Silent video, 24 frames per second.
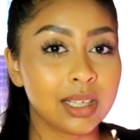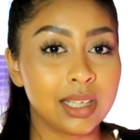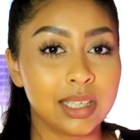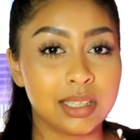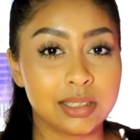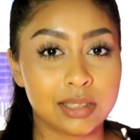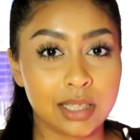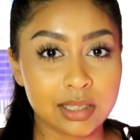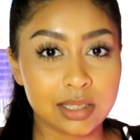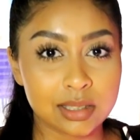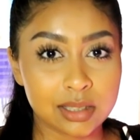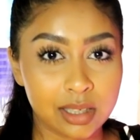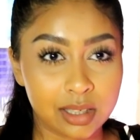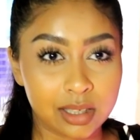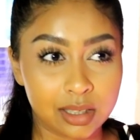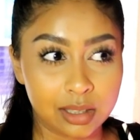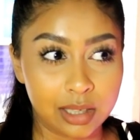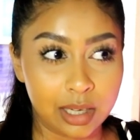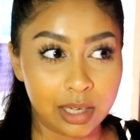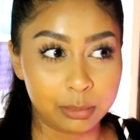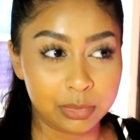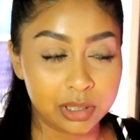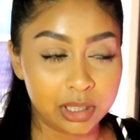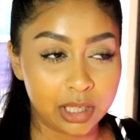It tastes like
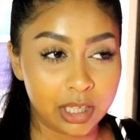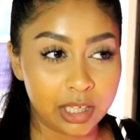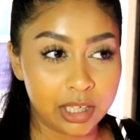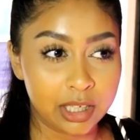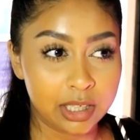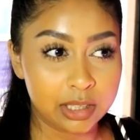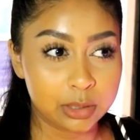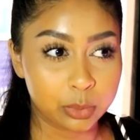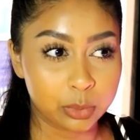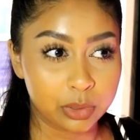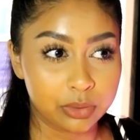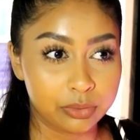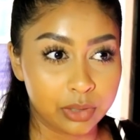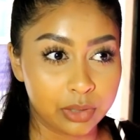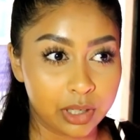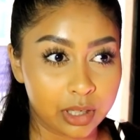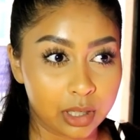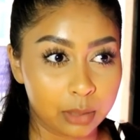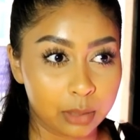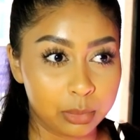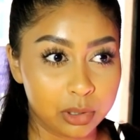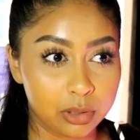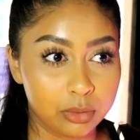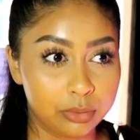lemonade with like a
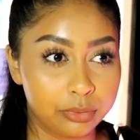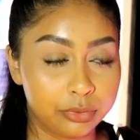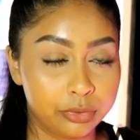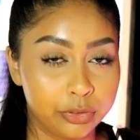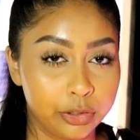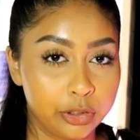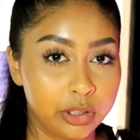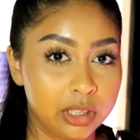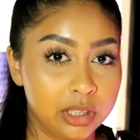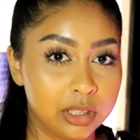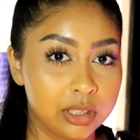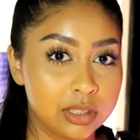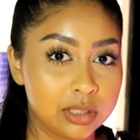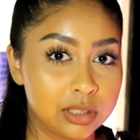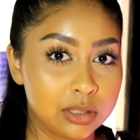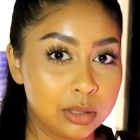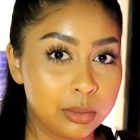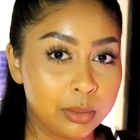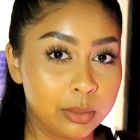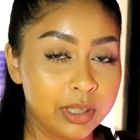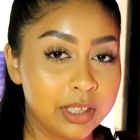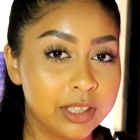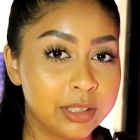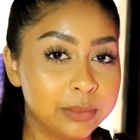bit of fruitiness to
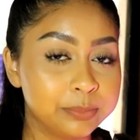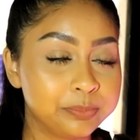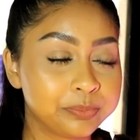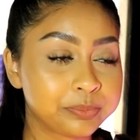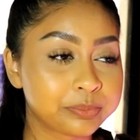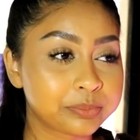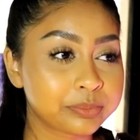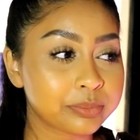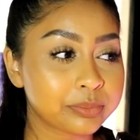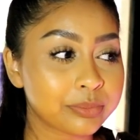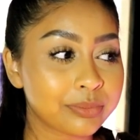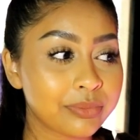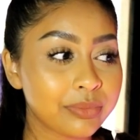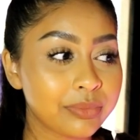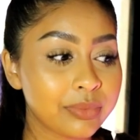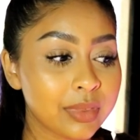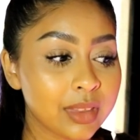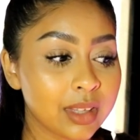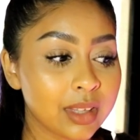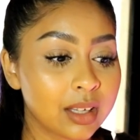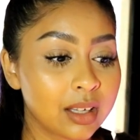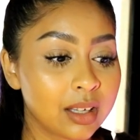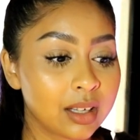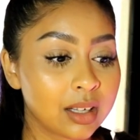it,
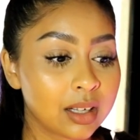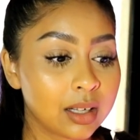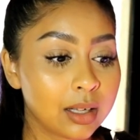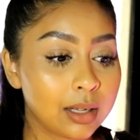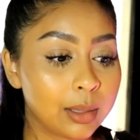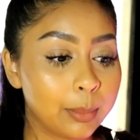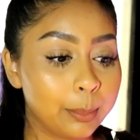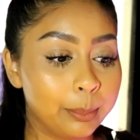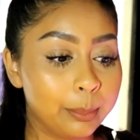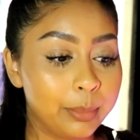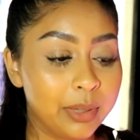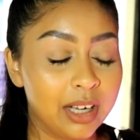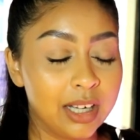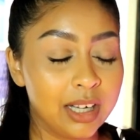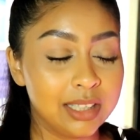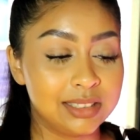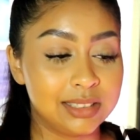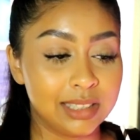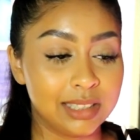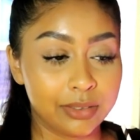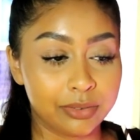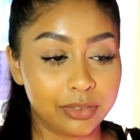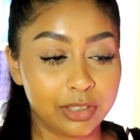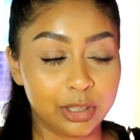but I
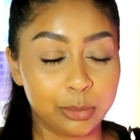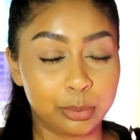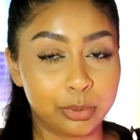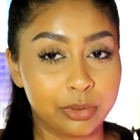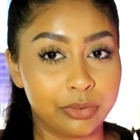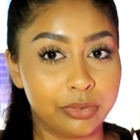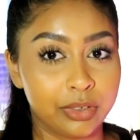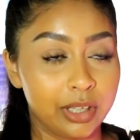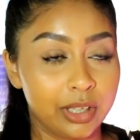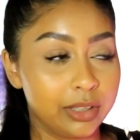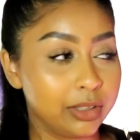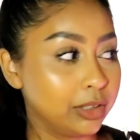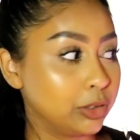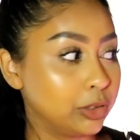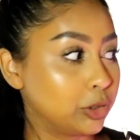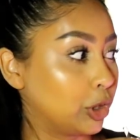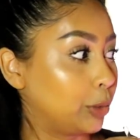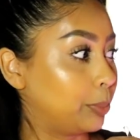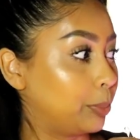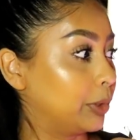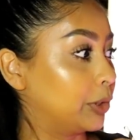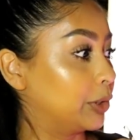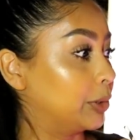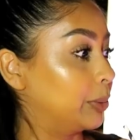definitely prefer the
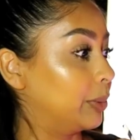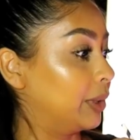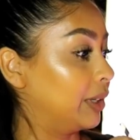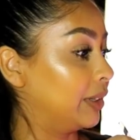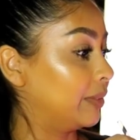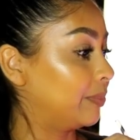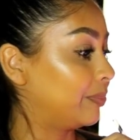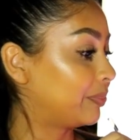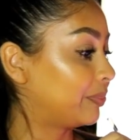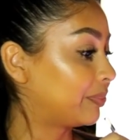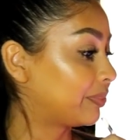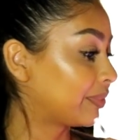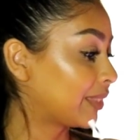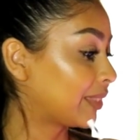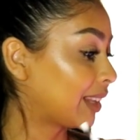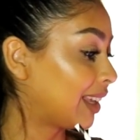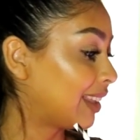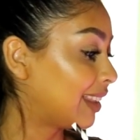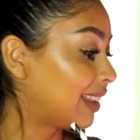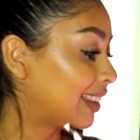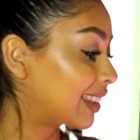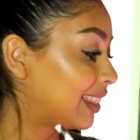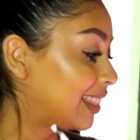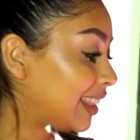tropical
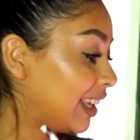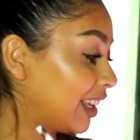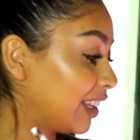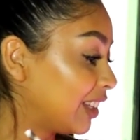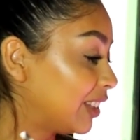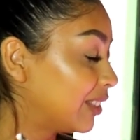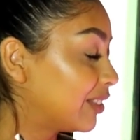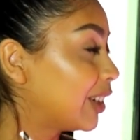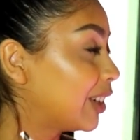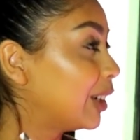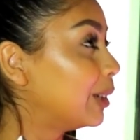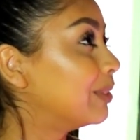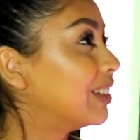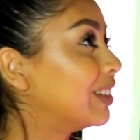one. Thank you very